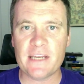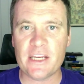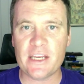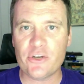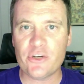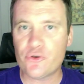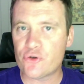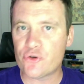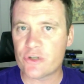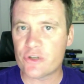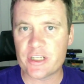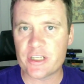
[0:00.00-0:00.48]

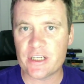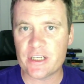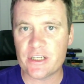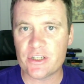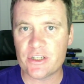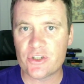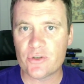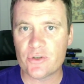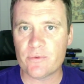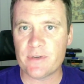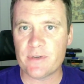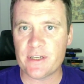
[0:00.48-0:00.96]
interesting
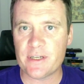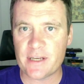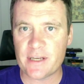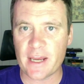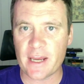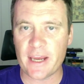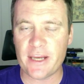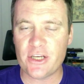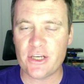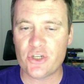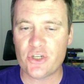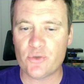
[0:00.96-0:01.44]
to
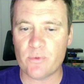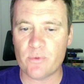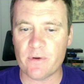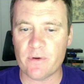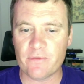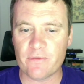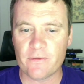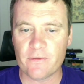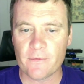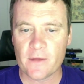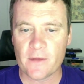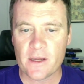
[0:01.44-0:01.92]
engage with,